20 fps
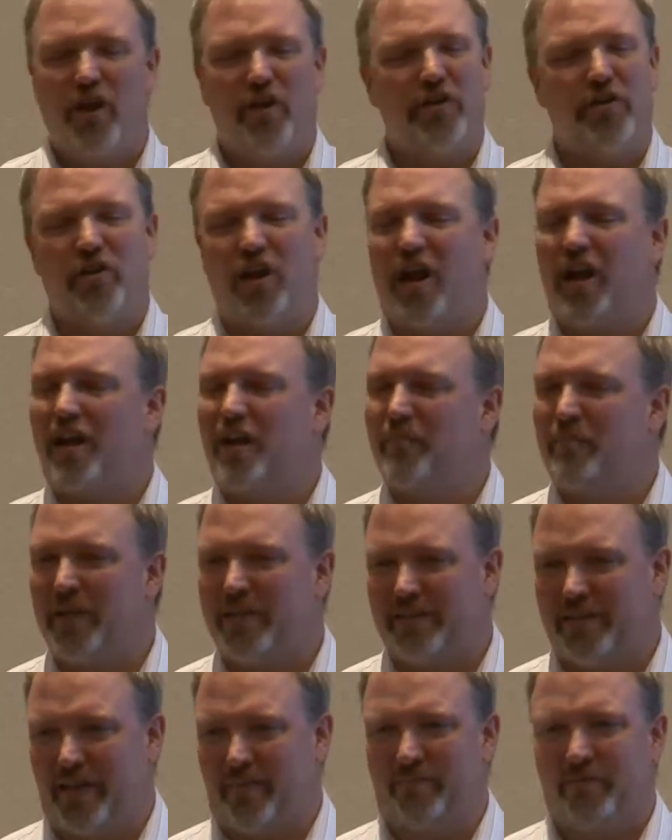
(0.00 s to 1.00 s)
You're not going to
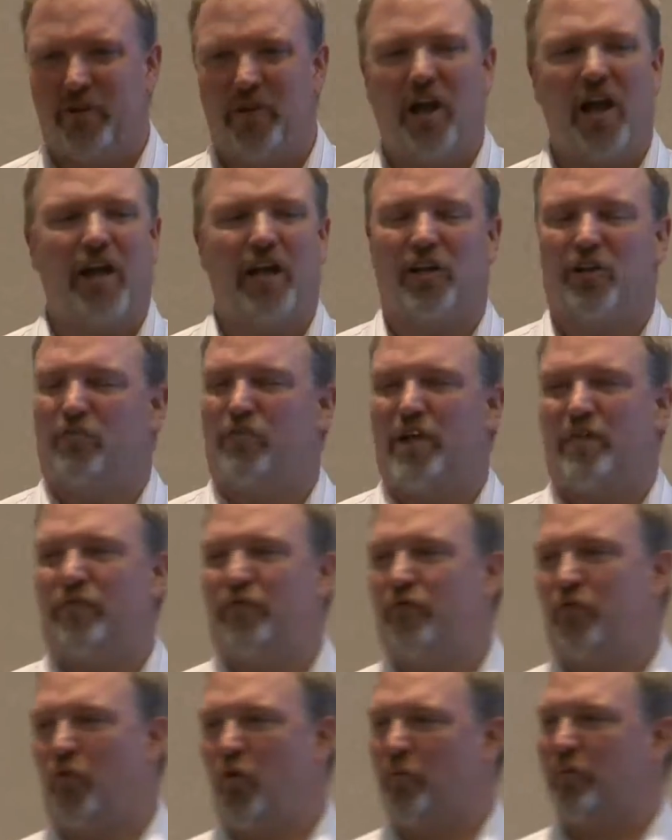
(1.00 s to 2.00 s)
beat them. You're not going to create
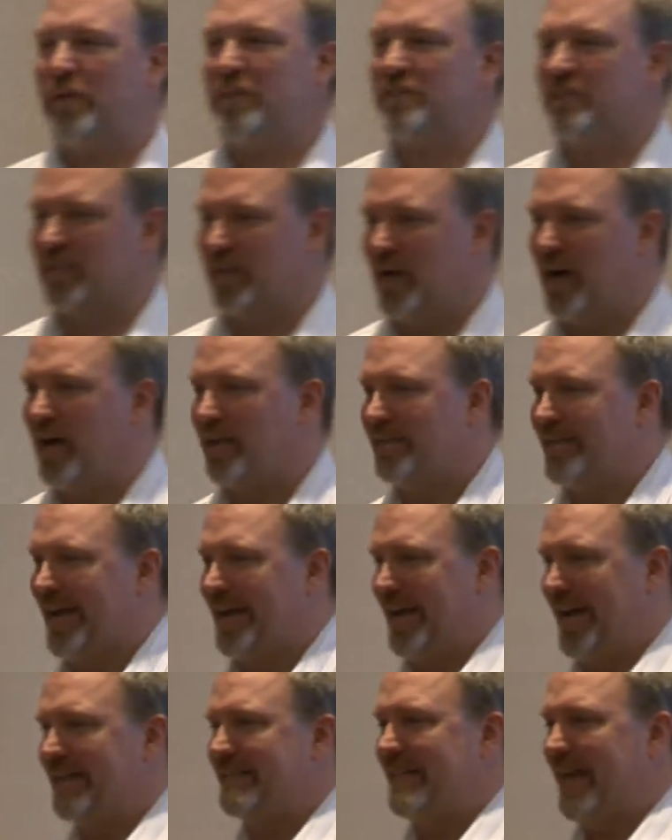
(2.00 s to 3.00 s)
4 pieces of
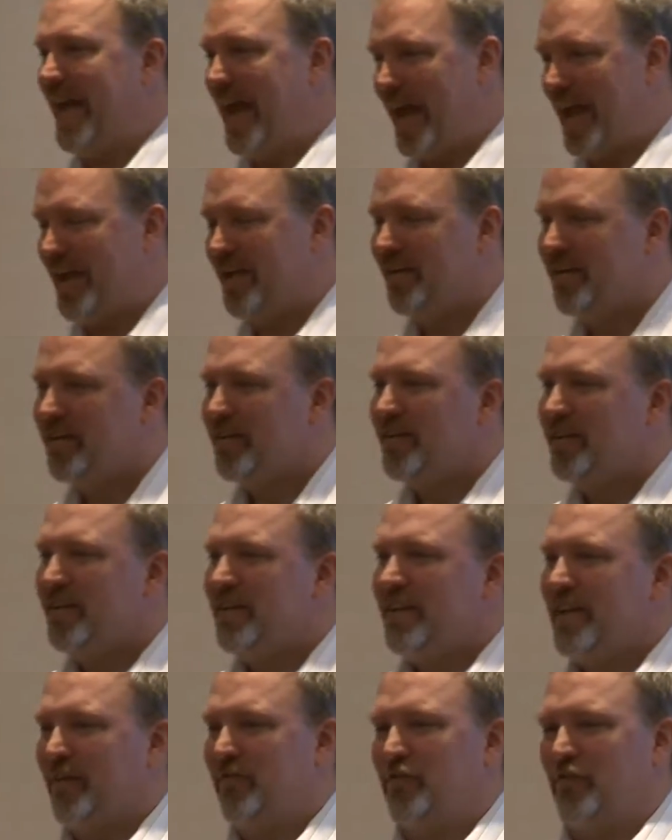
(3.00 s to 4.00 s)
content a day
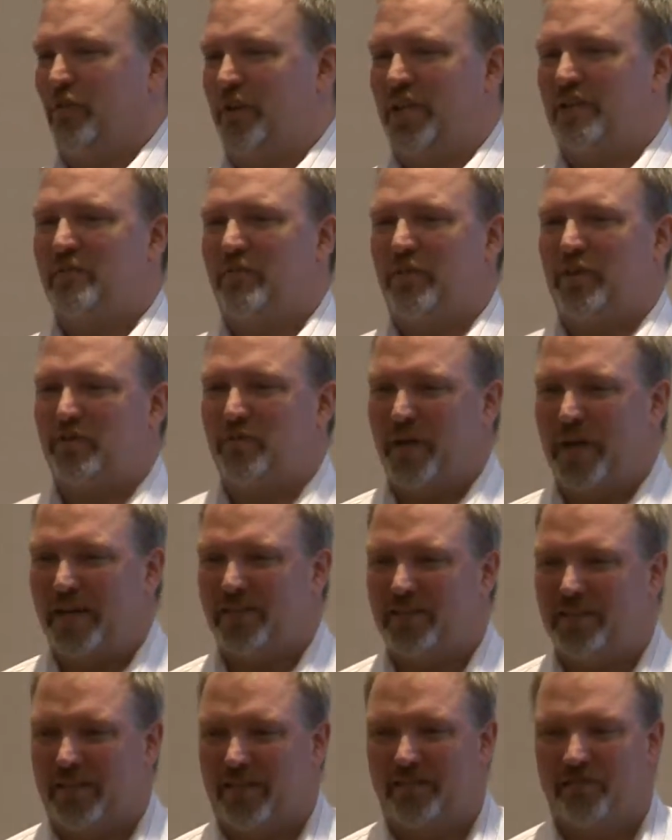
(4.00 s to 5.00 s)
if you're an individual
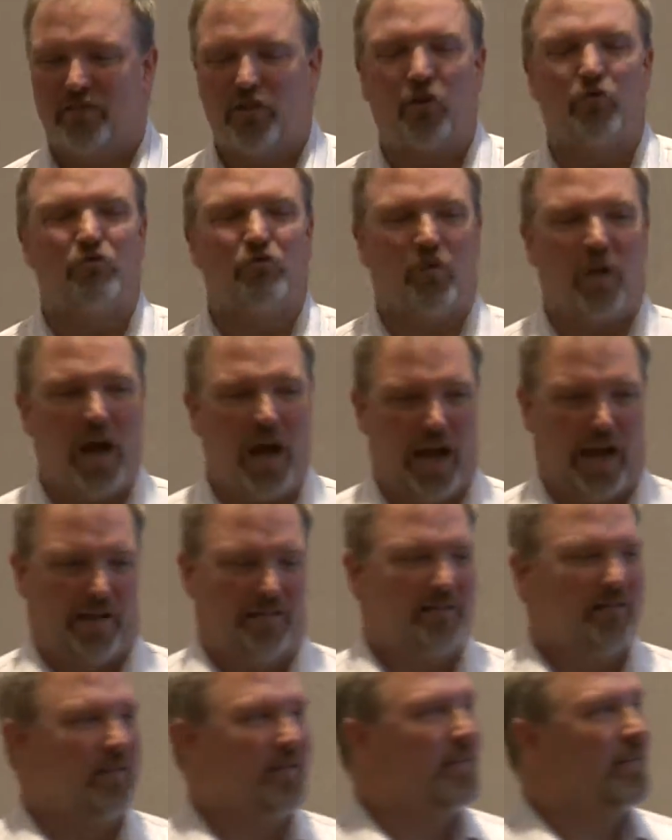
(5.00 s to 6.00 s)
agency. Don't try.
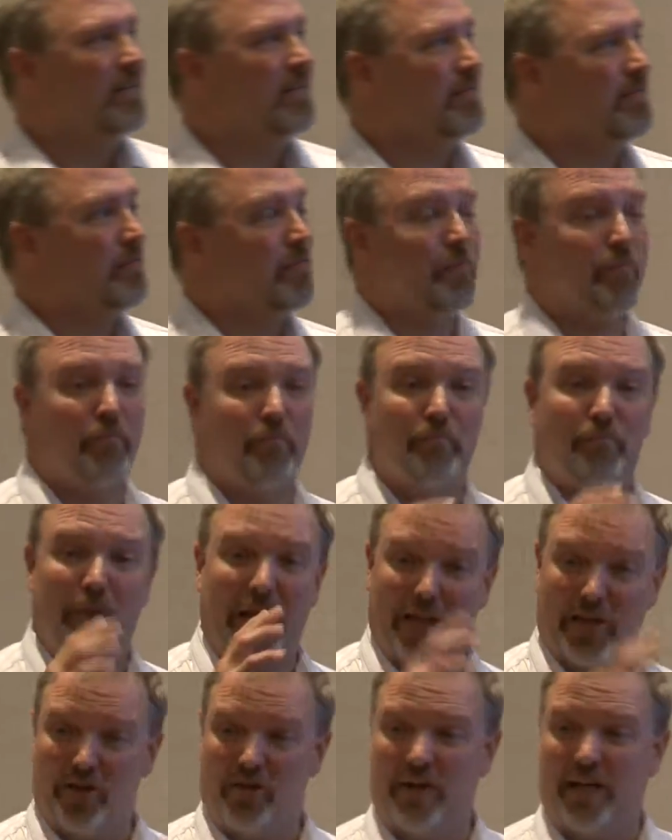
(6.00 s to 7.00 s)

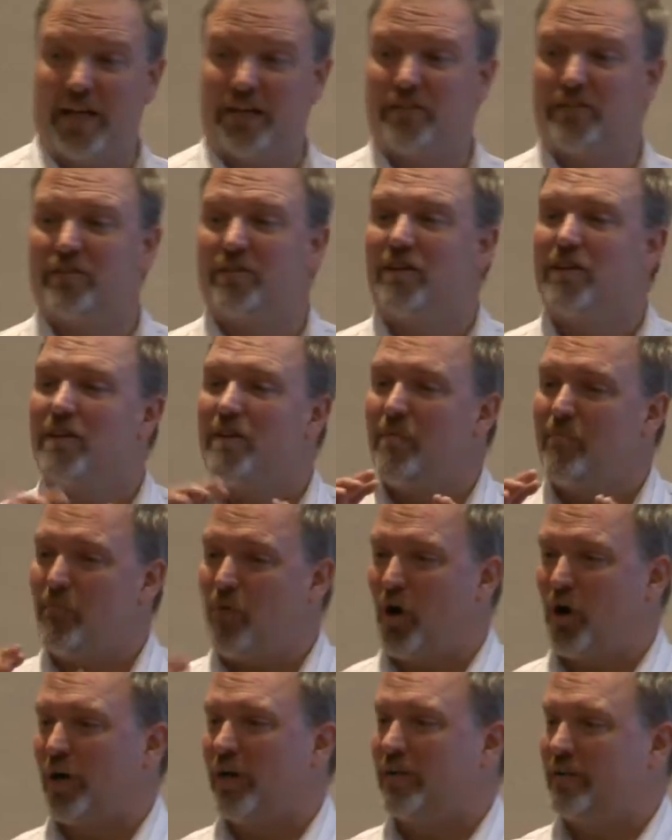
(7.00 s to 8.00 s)
Pick your niche,
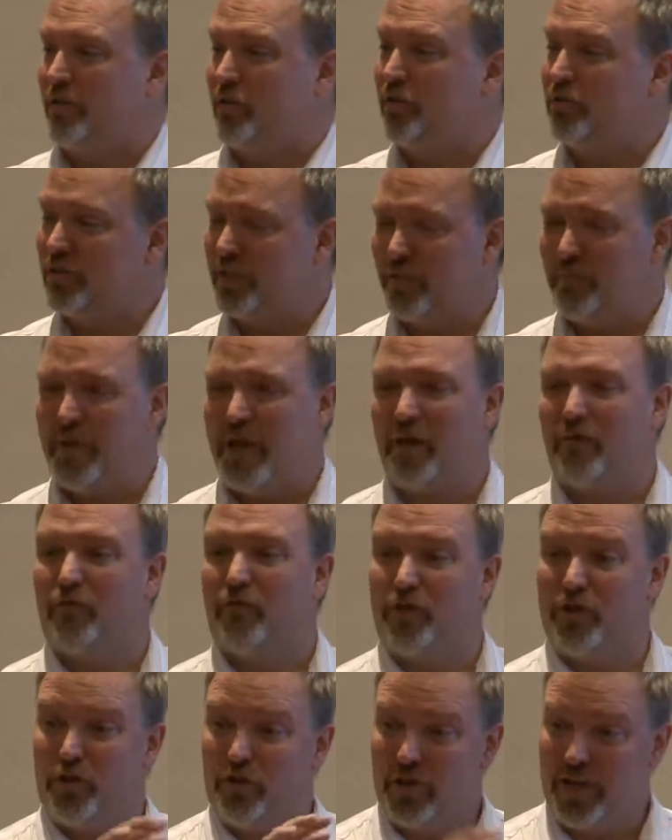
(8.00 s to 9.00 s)
market, use inbound
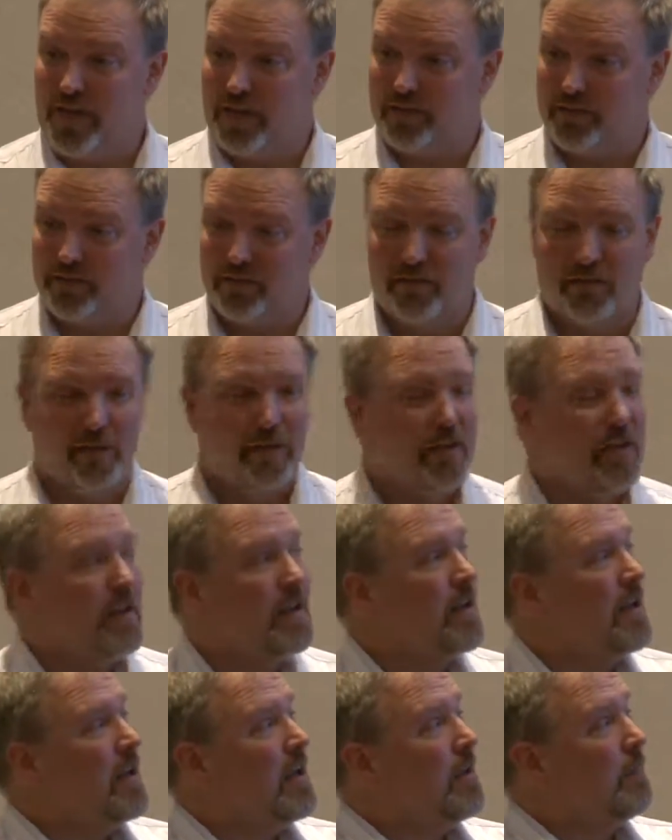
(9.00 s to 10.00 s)
for your niche.
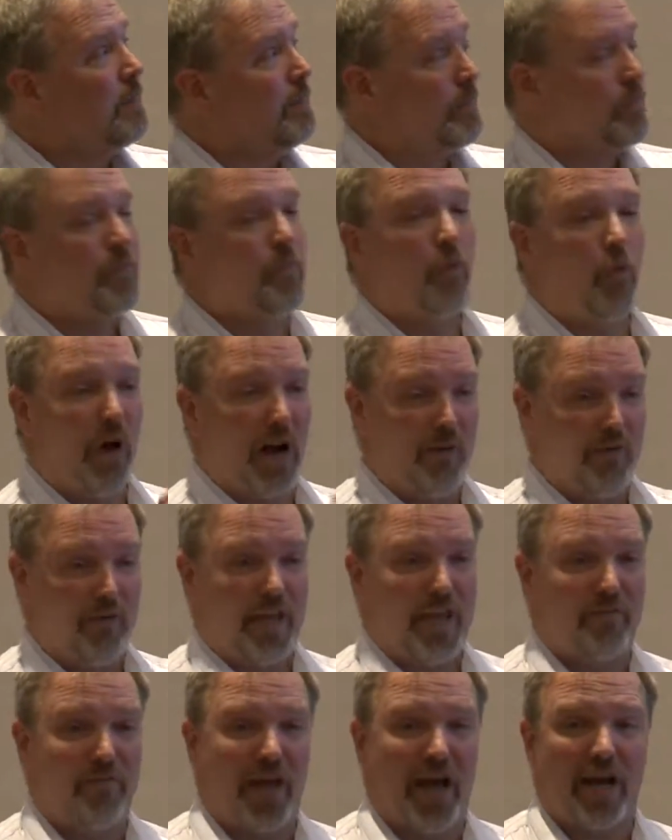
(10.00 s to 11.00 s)
Whatever
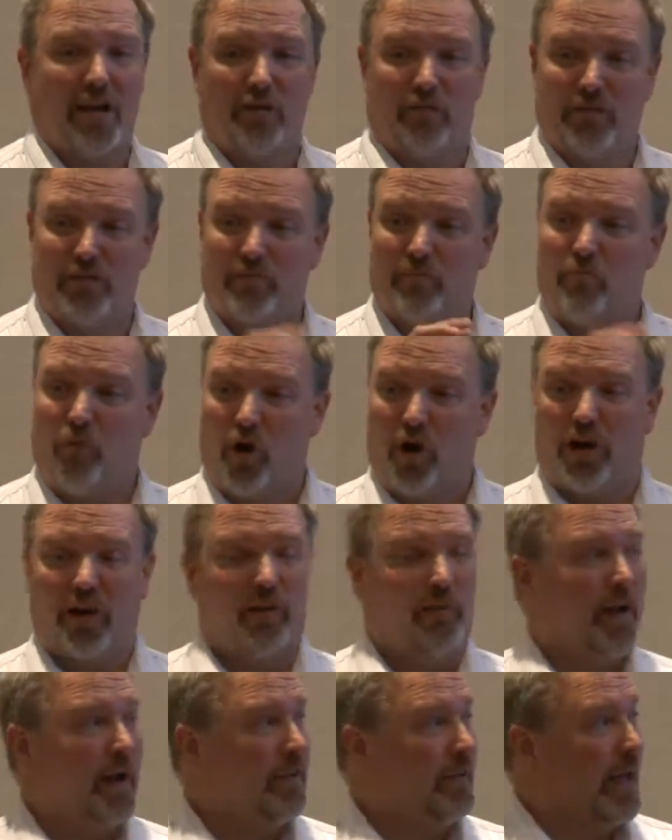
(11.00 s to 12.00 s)
that value is, market
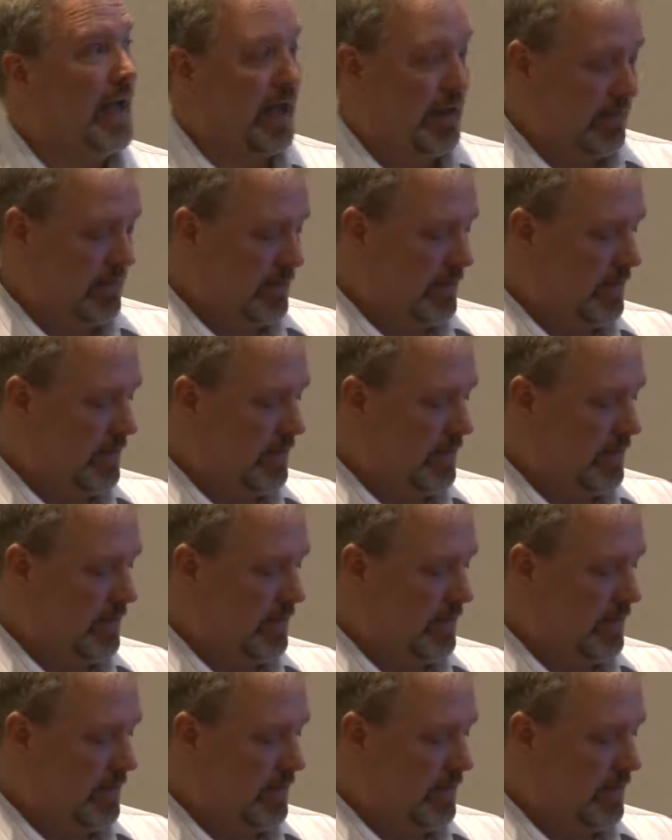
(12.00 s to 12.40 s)
around that.